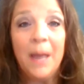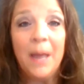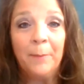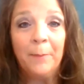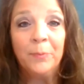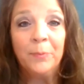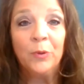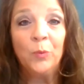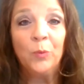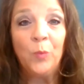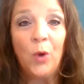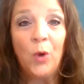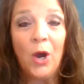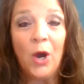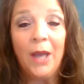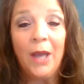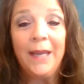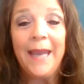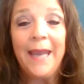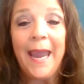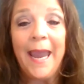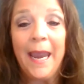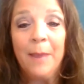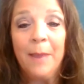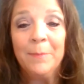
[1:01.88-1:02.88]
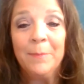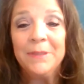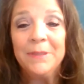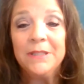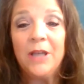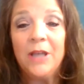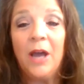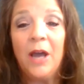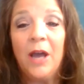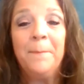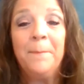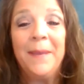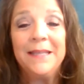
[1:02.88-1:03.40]
#1
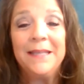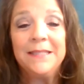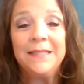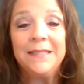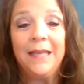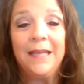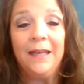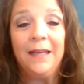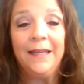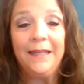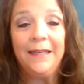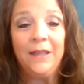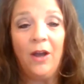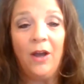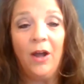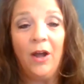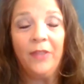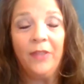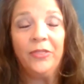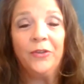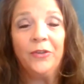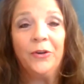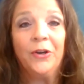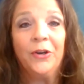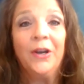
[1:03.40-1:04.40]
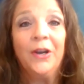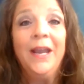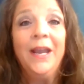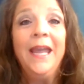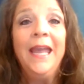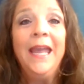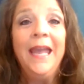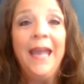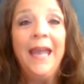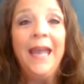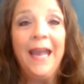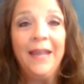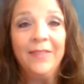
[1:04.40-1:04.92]
Amazon bestselling author
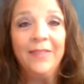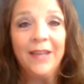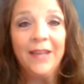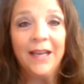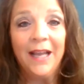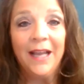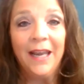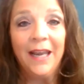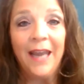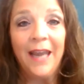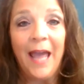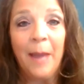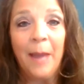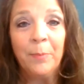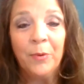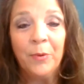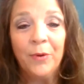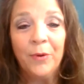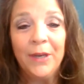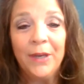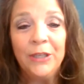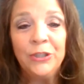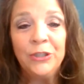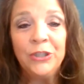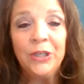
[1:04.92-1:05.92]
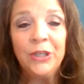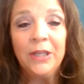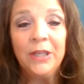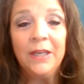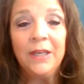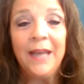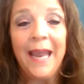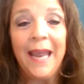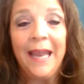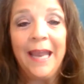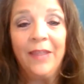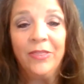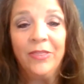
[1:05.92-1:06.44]
in the
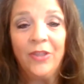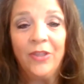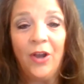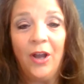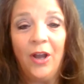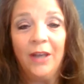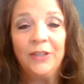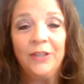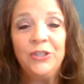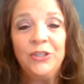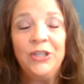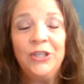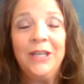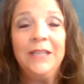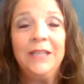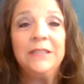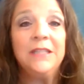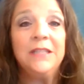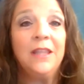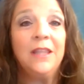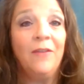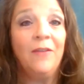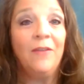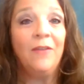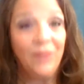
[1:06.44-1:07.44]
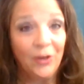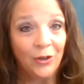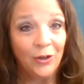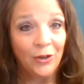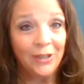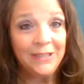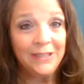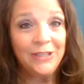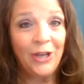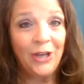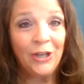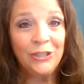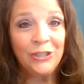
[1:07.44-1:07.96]
collaboration anthologies, The
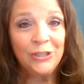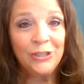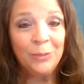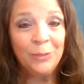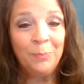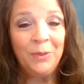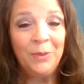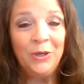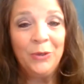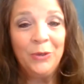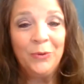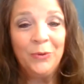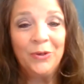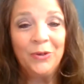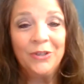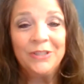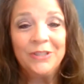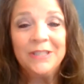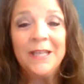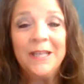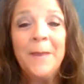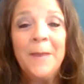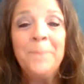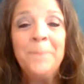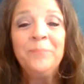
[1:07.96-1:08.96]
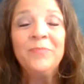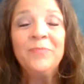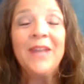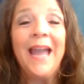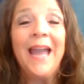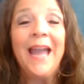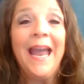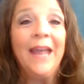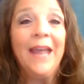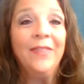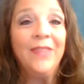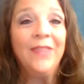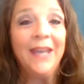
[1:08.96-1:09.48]
Fearless Entrepreneurs
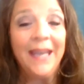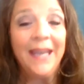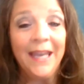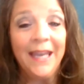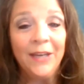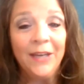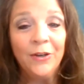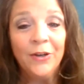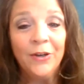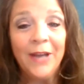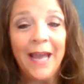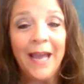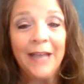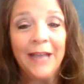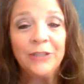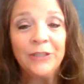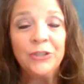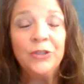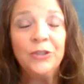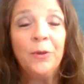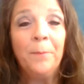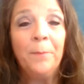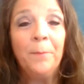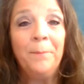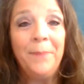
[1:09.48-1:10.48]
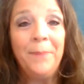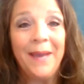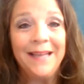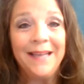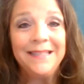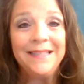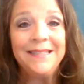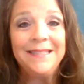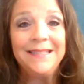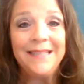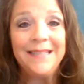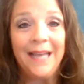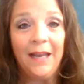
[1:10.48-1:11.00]
and the international
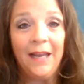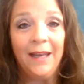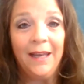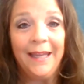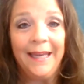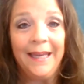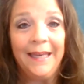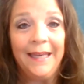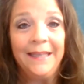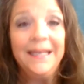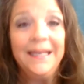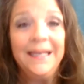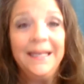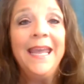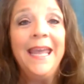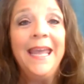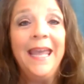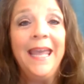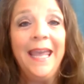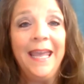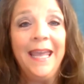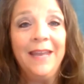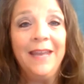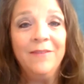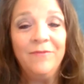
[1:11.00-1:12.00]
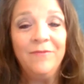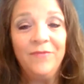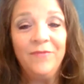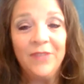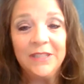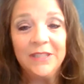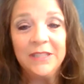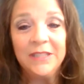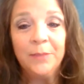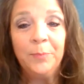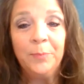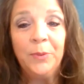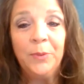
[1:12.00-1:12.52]
best-selling
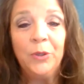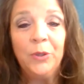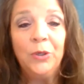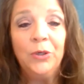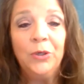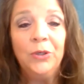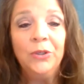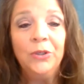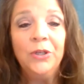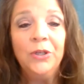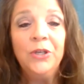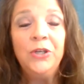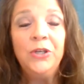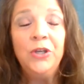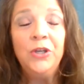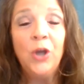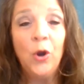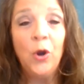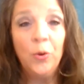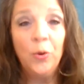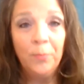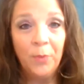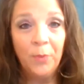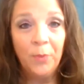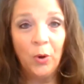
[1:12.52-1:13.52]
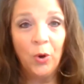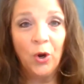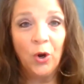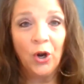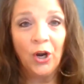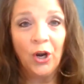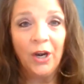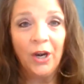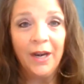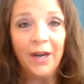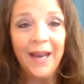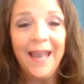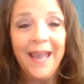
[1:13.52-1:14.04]
Invisible No
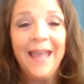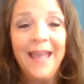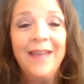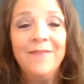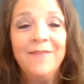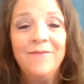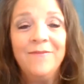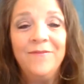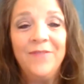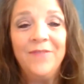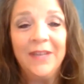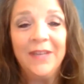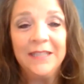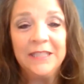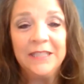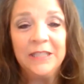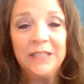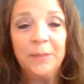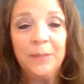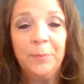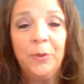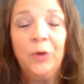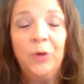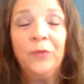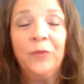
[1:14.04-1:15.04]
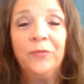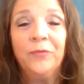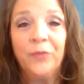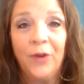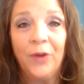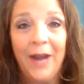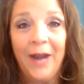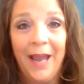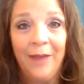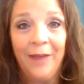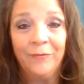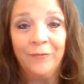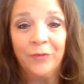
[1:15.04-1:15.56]
More, Invincible
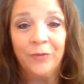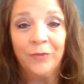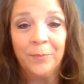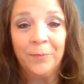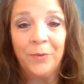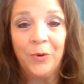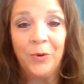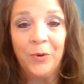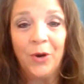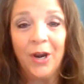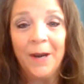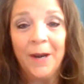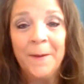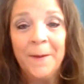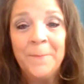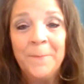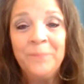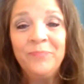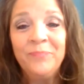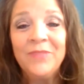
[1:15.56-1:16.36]
Forevermore.